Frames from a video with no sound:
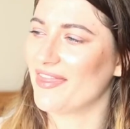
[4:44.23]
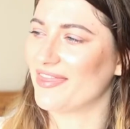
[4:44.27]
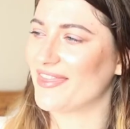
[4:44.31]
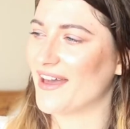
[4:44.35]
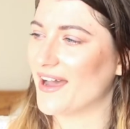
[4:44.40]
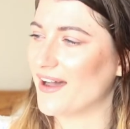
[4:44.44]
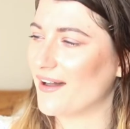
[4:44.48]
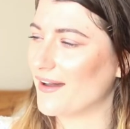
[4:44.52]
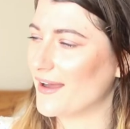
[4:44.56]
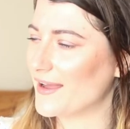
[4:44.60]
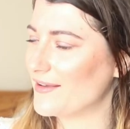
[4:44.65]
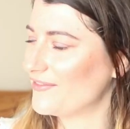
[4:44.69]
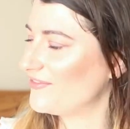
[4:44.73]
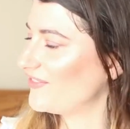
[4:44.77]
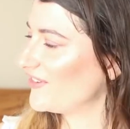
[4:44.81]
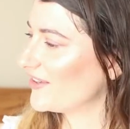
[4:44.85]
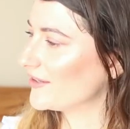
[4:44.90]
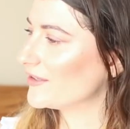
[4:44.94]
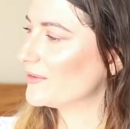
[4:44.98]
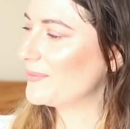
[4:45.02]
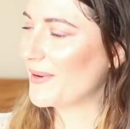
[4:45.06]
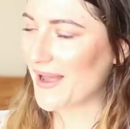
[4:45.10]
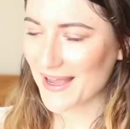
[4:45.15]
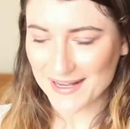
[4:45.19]
that I
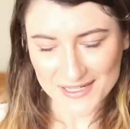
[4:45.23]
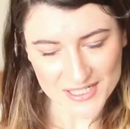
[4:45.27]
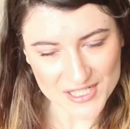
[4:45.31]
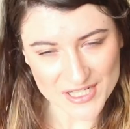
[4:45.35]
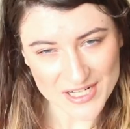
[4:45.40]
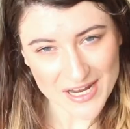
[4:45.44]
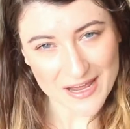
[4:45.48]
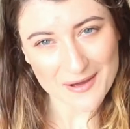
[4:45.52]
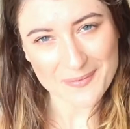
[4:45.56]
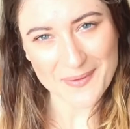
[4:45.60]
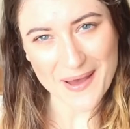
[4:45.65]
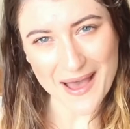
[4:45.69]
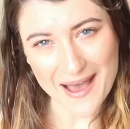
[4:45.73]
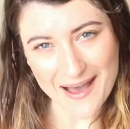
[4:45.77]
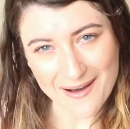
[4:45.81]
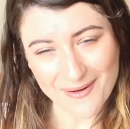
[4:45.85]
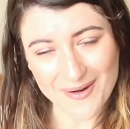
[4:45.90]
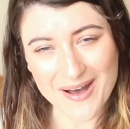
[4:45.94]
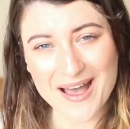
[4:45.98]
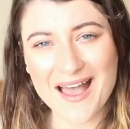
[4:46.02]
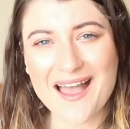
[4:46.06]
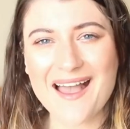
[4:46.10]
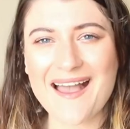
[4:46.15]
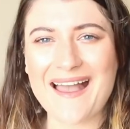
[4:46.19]
feel passionate
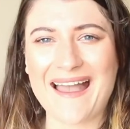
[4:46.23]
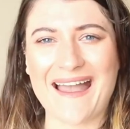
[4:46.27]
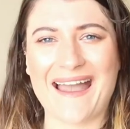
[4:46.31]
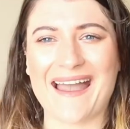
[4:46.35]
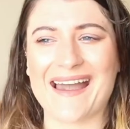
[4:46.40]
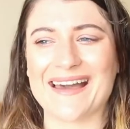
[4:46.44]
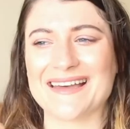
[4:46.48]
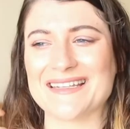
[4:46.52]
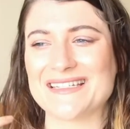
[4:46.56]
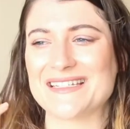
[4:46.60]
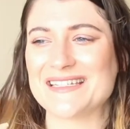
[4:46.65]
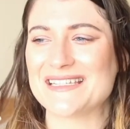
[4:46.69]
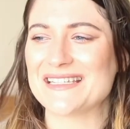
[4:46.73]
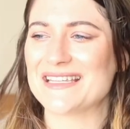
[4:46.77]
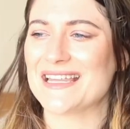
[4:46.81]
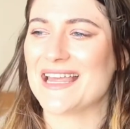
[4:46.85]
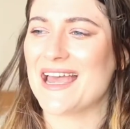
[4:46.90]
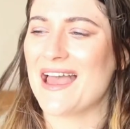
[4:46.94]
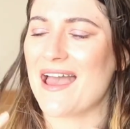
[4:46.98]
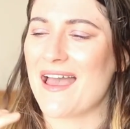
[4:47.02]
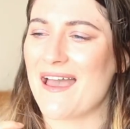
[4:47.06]
about, and